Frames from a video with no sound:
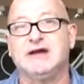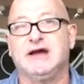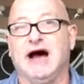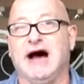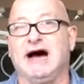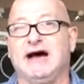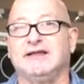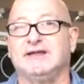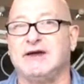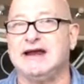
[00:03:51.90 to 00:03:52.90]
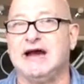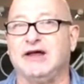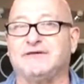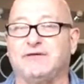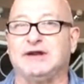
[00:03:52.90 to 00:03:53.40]
Right now,
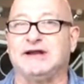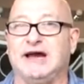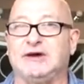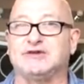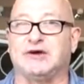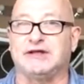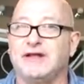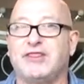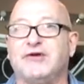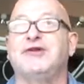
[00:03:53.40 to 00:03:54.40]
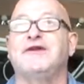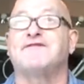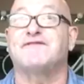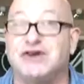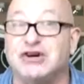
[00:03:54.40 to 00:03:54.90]
the 49ers are the
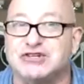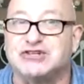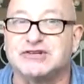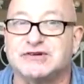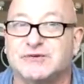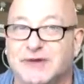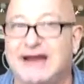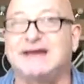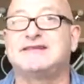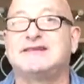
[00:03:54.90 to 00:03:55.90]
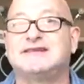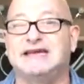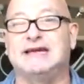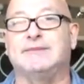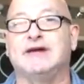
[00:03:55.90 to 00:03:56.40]
31st ranked
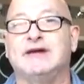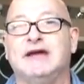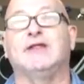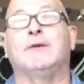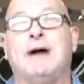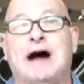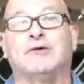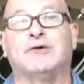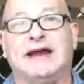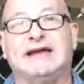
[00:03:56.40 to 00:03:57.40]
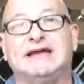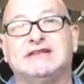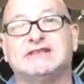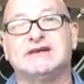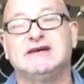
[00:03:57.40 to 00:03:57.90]
team in the power
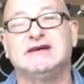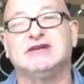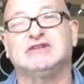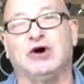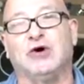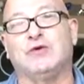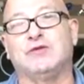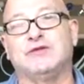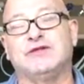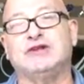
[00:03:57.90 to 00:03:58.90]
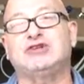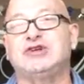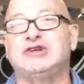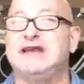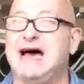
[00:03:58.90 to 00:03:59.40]
rankings, so they
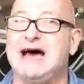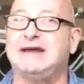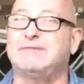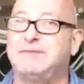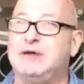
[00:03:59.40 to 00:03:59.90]
should not be